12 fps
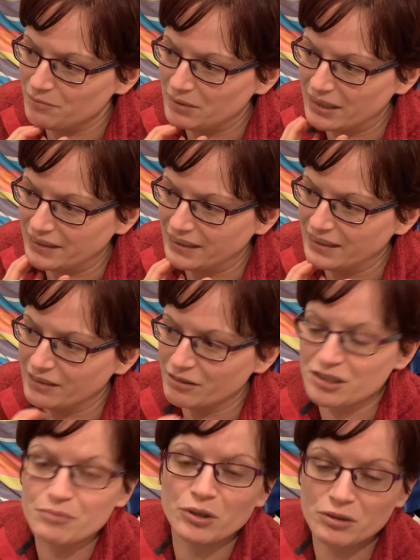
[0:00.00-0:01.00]
and then there are
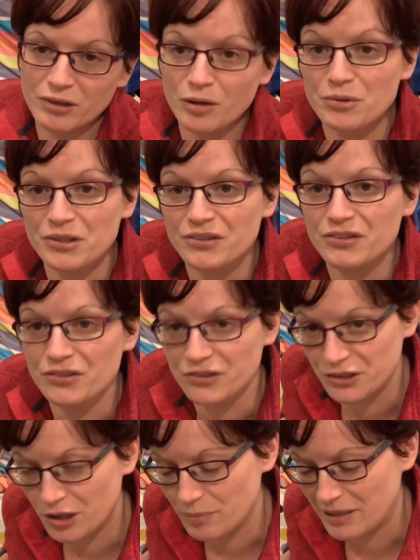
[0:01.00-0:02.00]
some other options should you
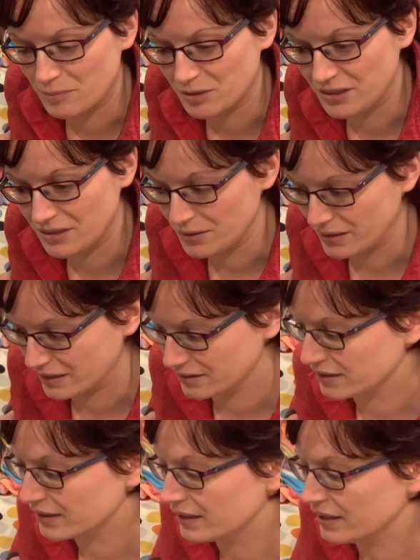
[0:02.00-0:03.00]
not be able to do that.
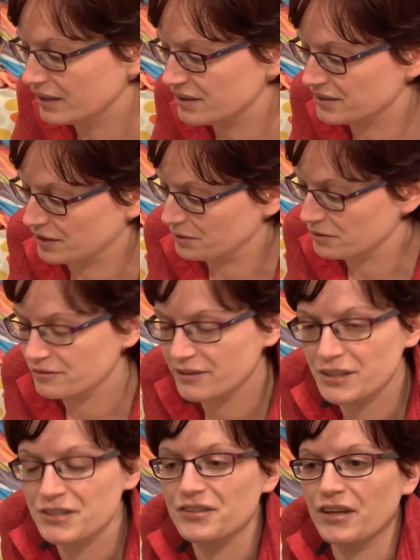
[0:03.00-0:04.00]
So
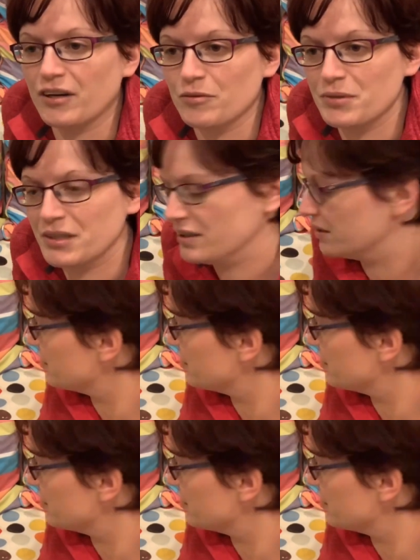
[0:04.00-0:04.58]
first option,